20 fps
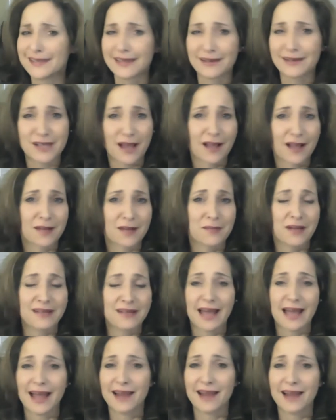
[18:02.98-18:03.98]
talking about
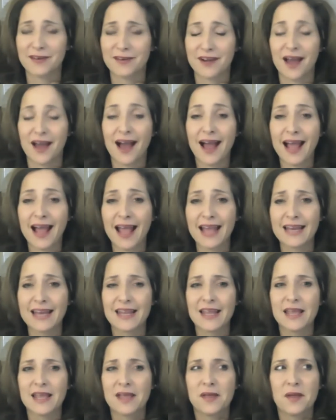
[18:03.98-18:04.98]
diet or not.
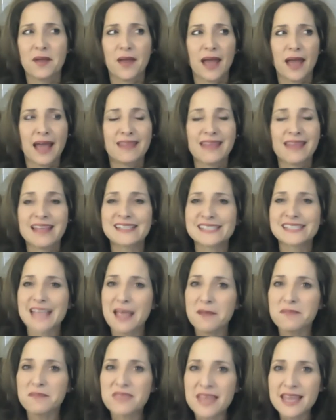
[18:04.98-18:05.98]
And the
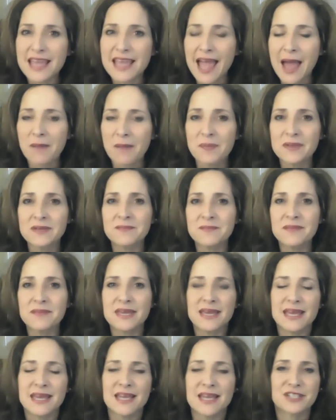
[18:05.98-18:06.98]
same thing happened to
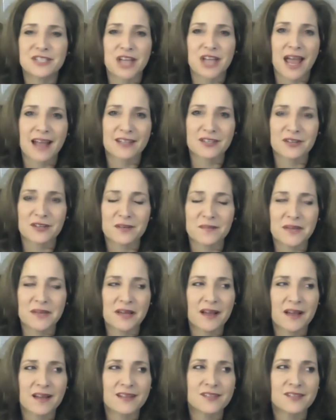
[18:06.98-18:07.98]
me. Jack turned me
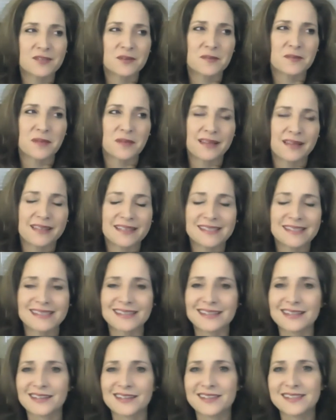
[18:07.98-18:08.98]
on to him. I
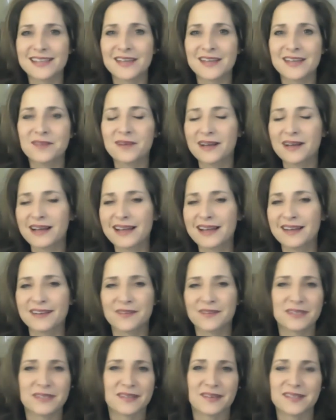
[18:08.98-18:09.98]
listened. I was like, well, I don't know
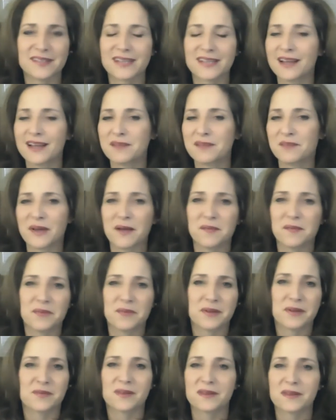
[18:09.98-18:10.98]
what they were talking about, but
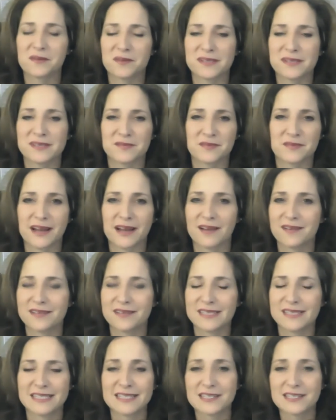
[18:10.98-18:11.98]
it really wasn't what I
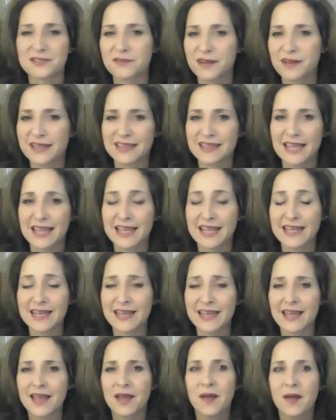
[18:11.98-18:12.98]
was into right then.
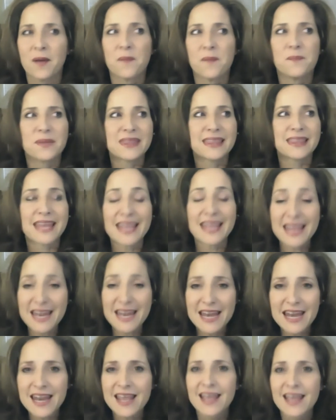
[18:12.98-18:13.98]
But
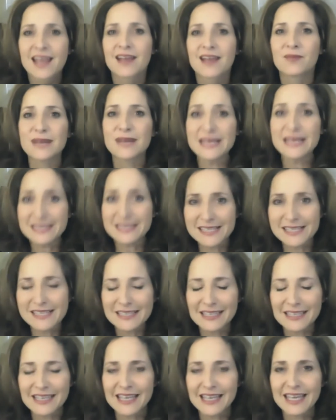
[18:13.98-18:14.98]
then
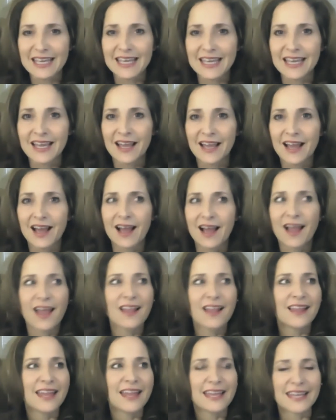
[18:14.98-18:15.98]
recently,
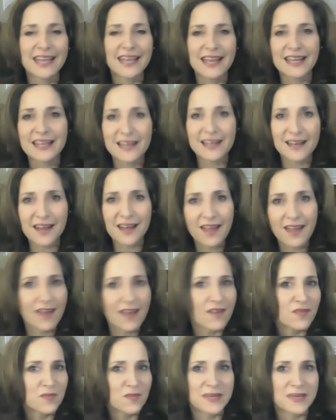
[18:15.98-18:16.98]
I like can't get
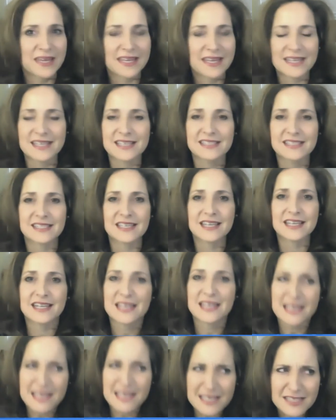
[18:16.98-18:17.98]
enough because it
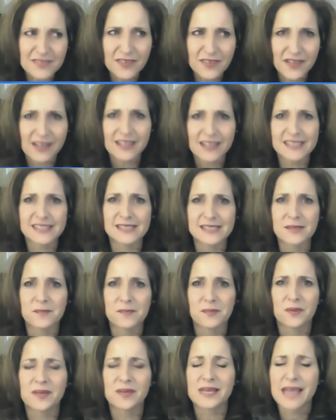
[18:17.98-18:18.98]
is very
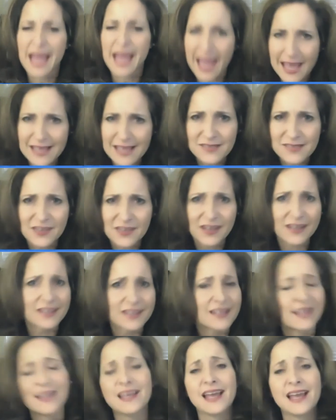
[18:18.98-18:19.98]
simple.
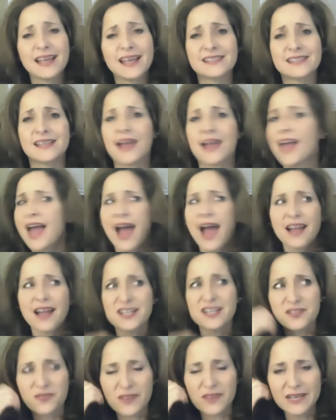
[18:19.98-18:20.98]
I
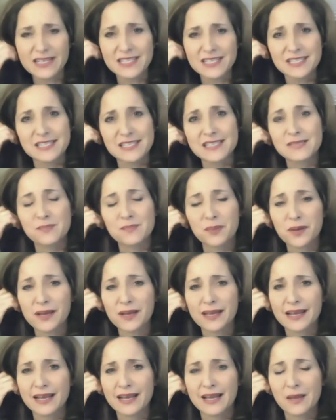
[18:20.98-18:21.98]
just finished his
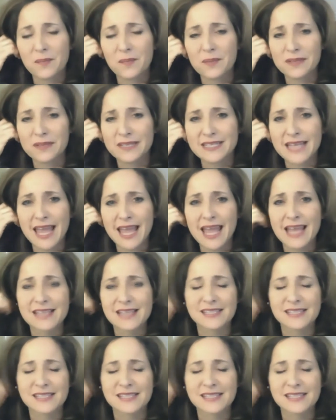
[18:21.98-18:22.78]
book in a couple of days, and